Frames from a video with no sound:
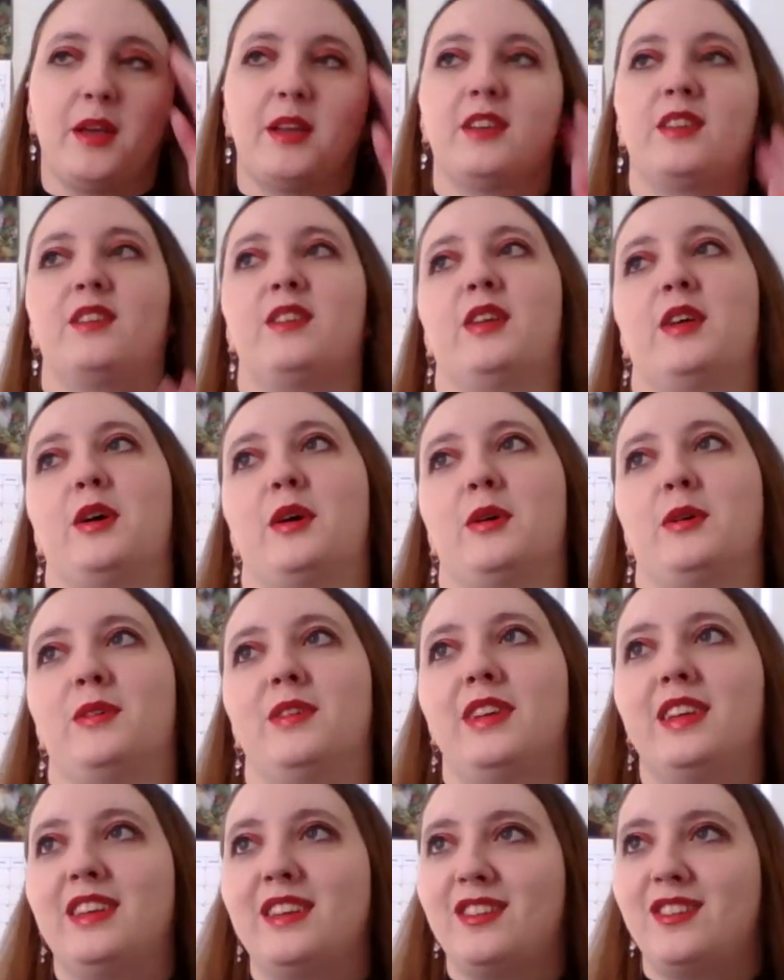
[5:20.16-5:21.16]
So
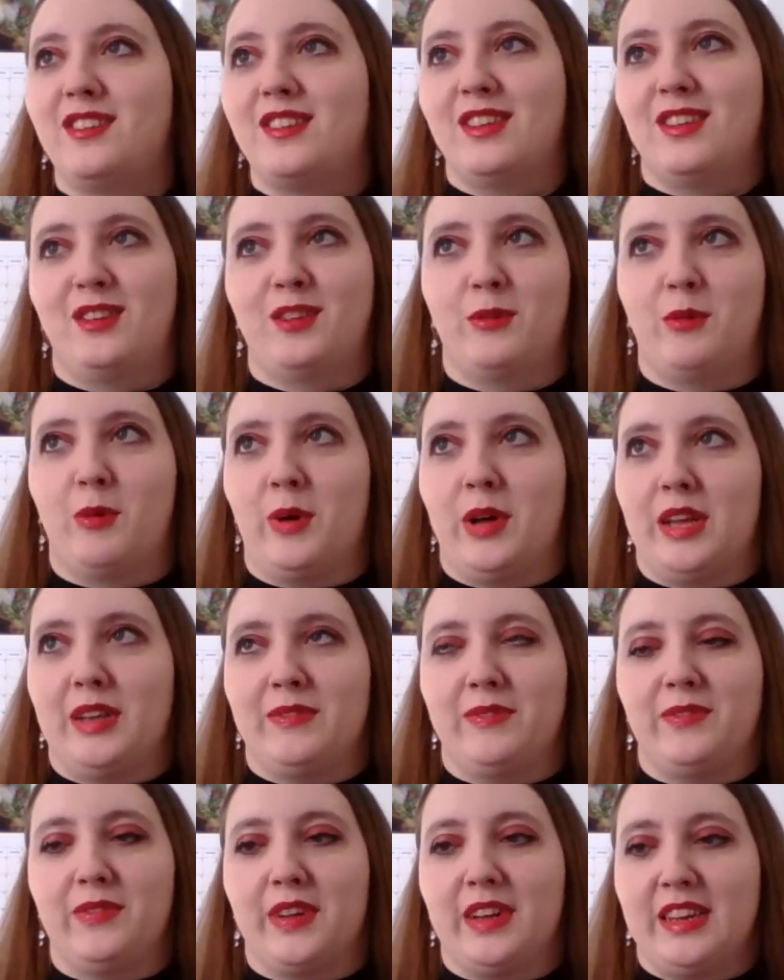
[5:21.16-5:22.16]
it's just quite
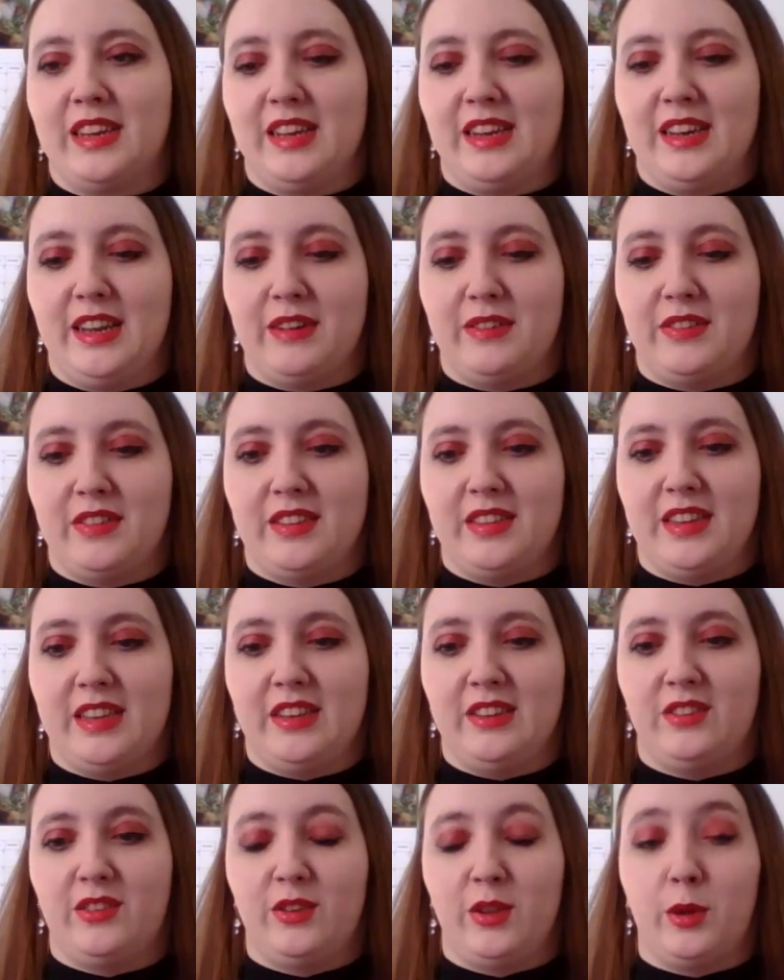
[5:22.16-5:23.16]
funny and
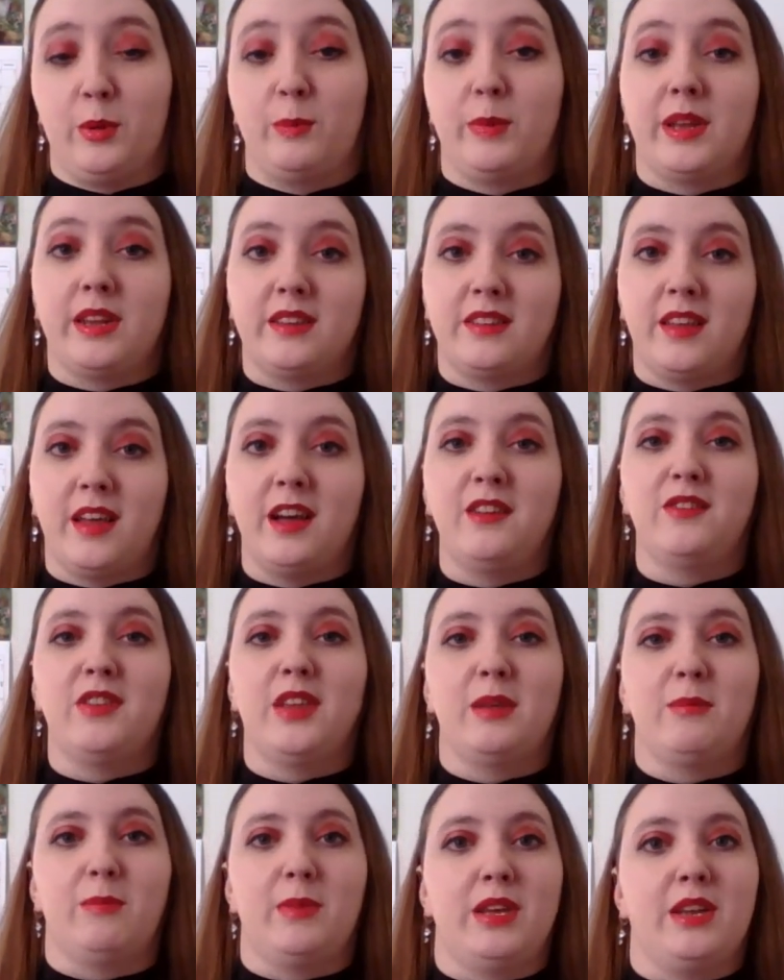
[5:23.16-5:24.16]
everything. So by the time
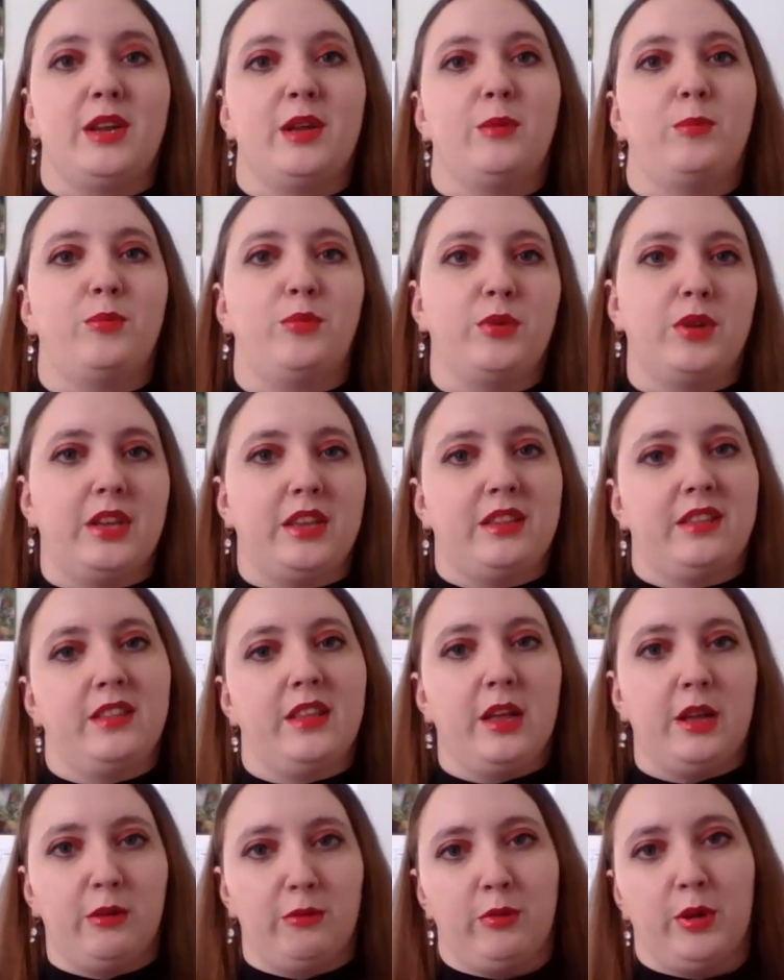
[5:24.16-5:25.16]
they meet up with
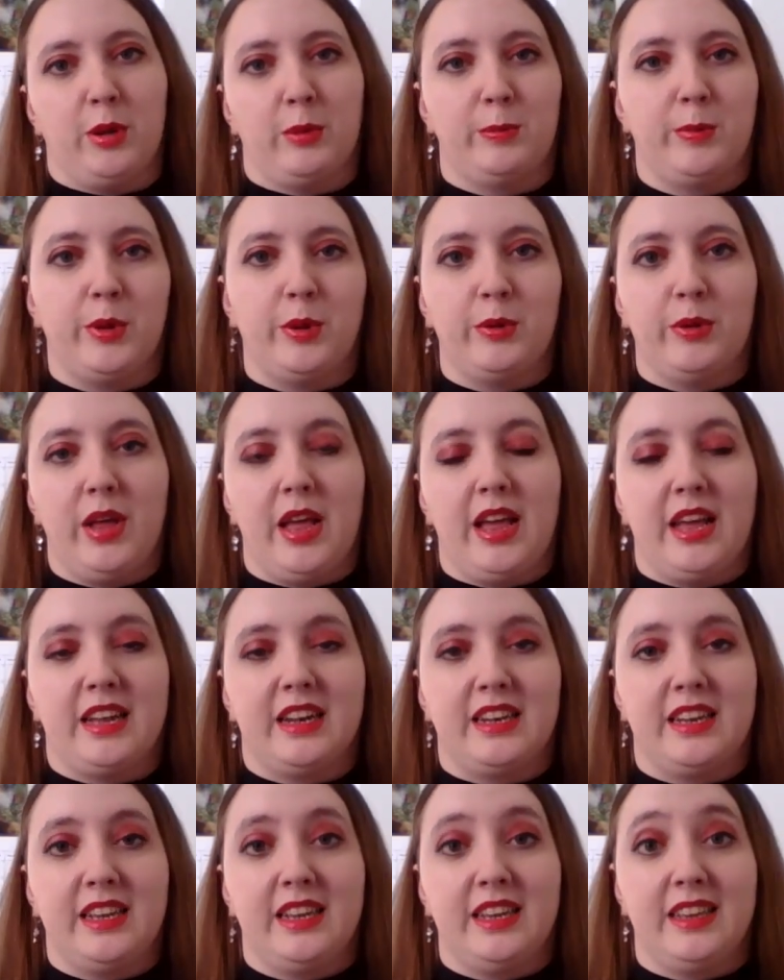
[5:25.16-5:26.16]
El Guapo
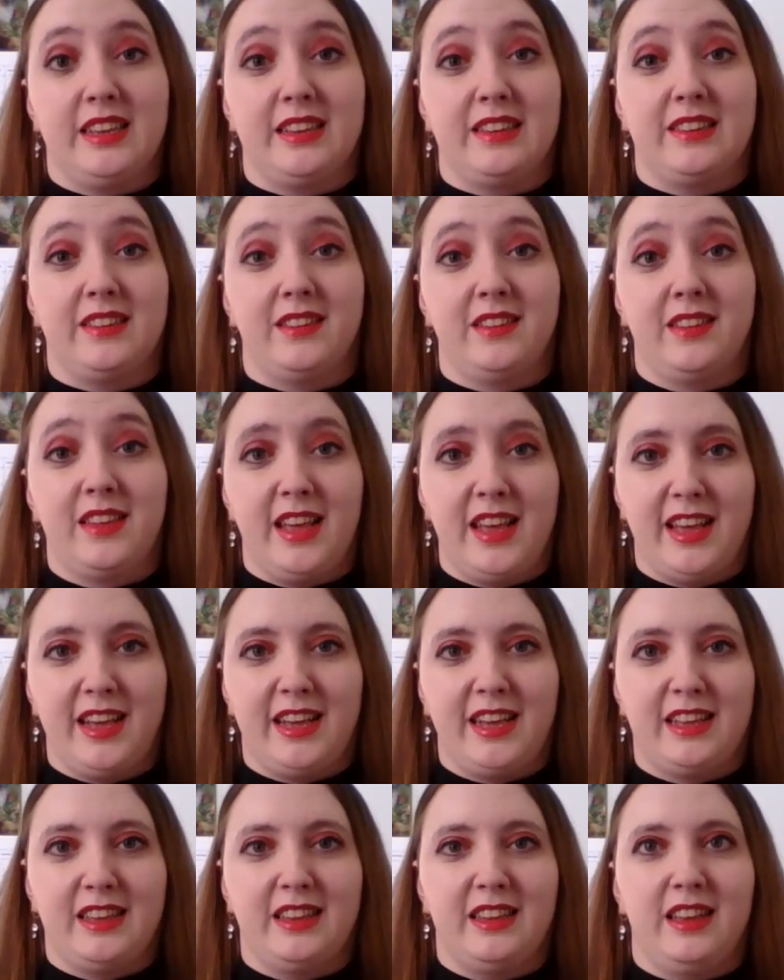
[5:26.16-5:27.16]
and his
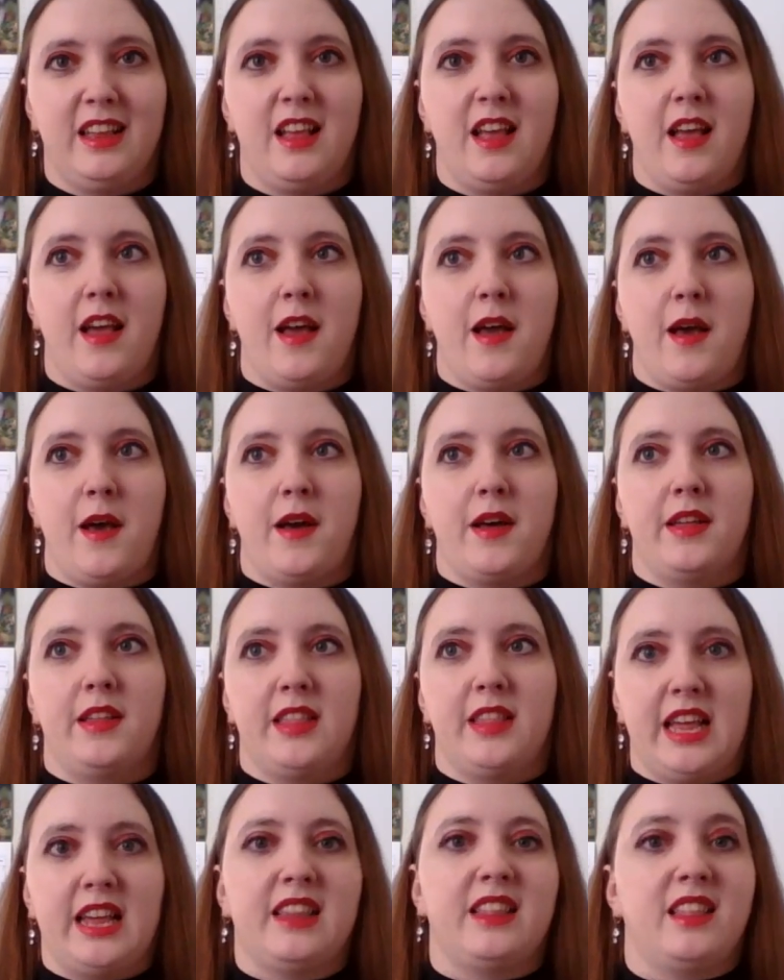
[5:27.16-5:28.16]
gang,
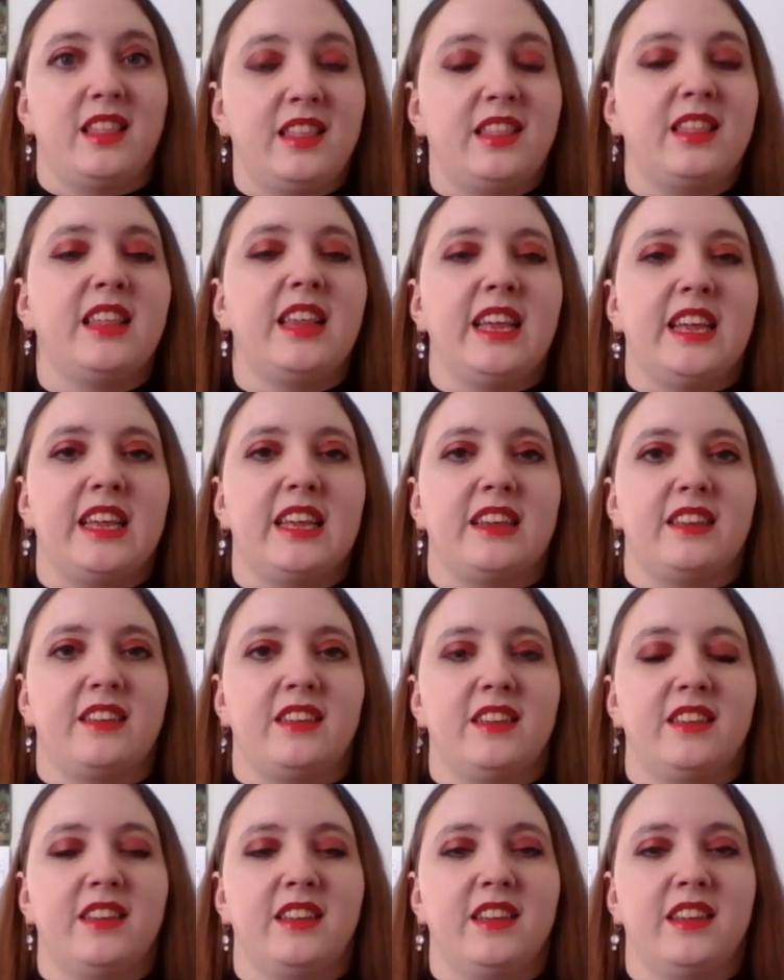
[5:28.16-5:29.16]
they think
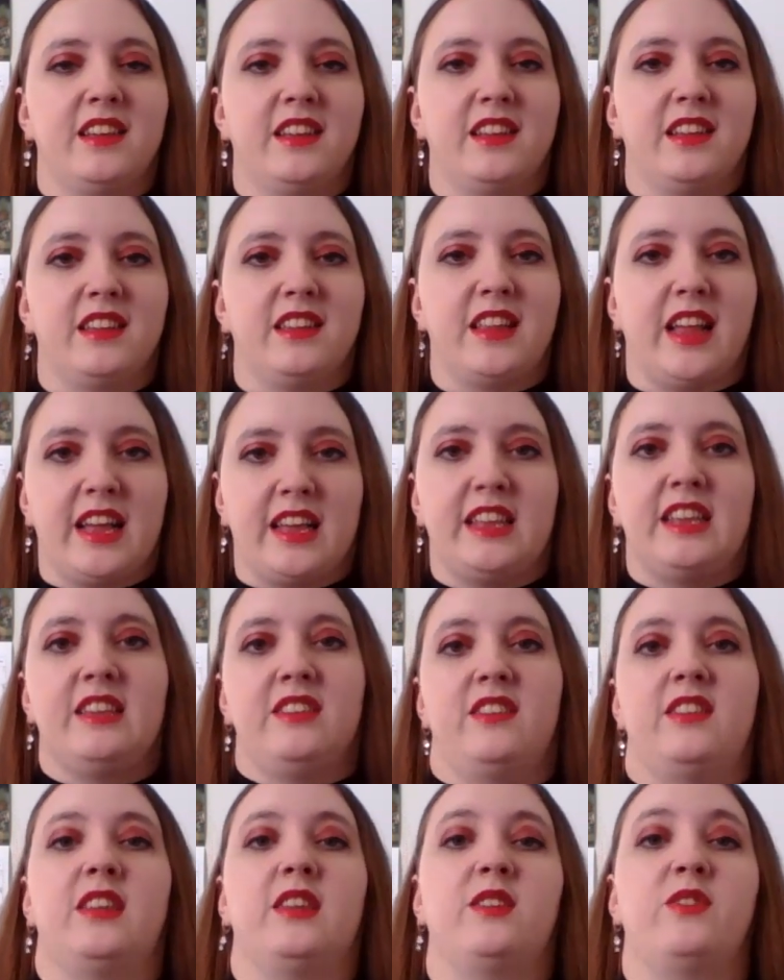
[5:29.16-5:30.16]
that
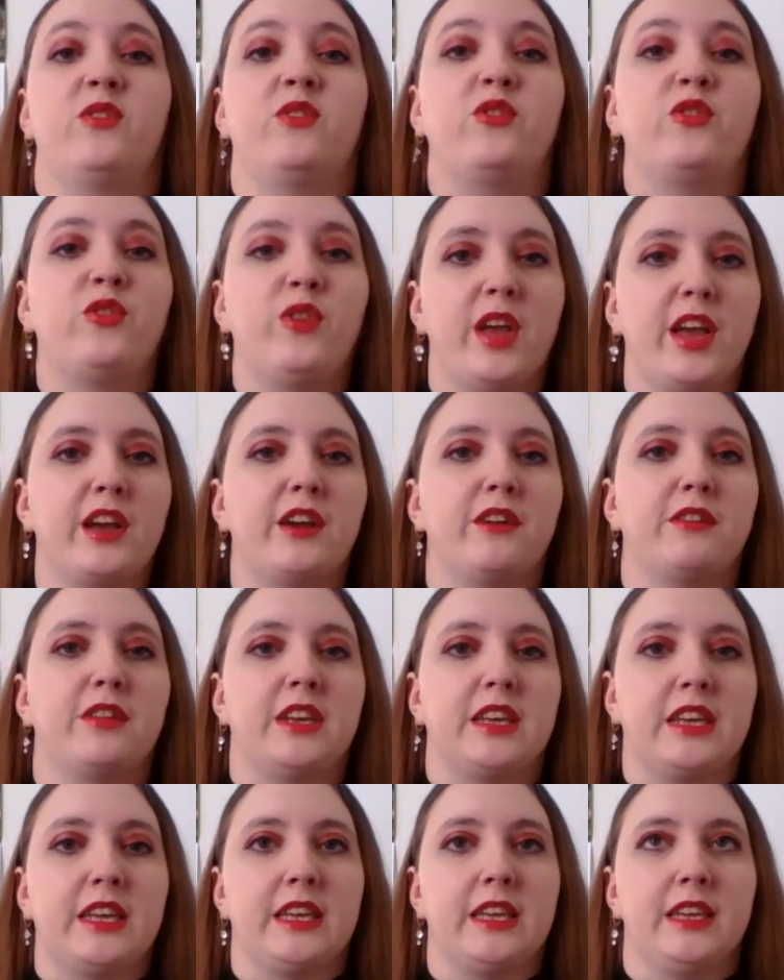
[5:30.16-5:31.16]
he's this
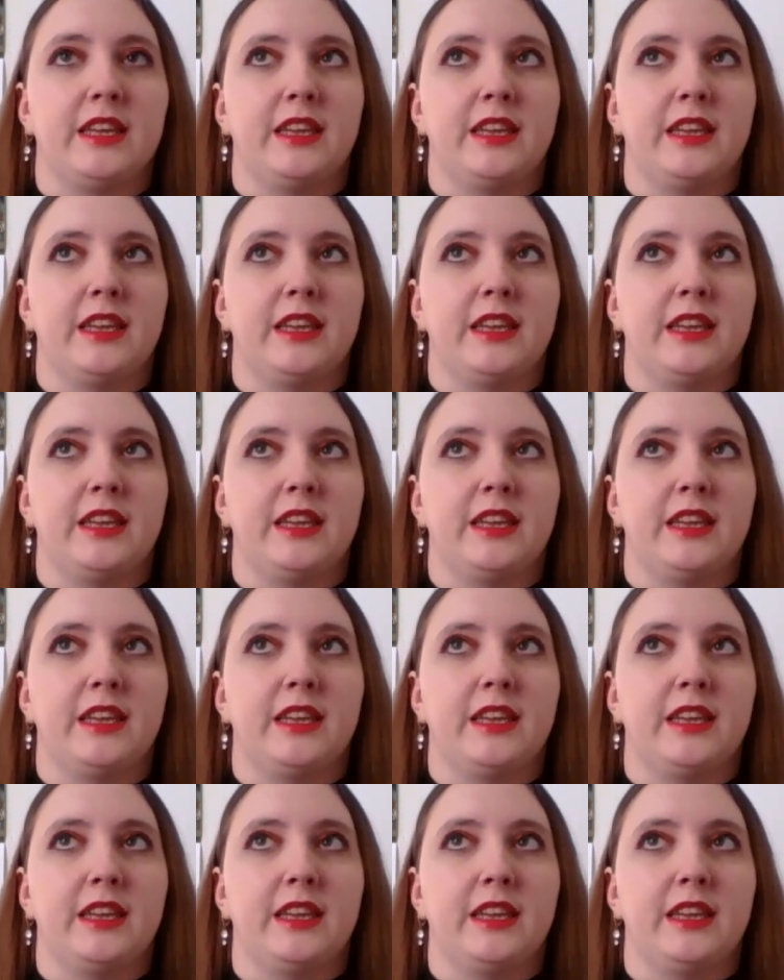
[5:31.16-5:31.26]
very